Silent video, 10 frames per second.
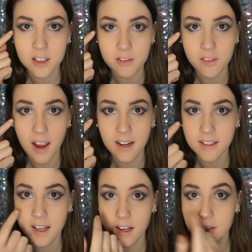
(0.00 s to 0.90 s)
a
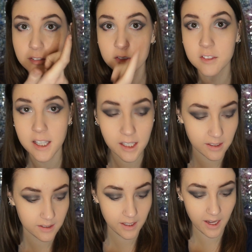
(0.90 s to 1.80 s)
defined kind of flick
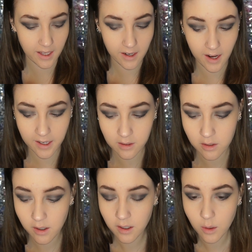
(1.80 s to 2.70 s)
cat eye
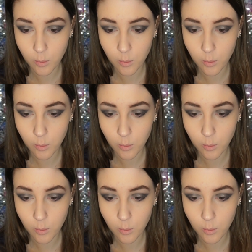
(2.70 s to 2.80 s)
look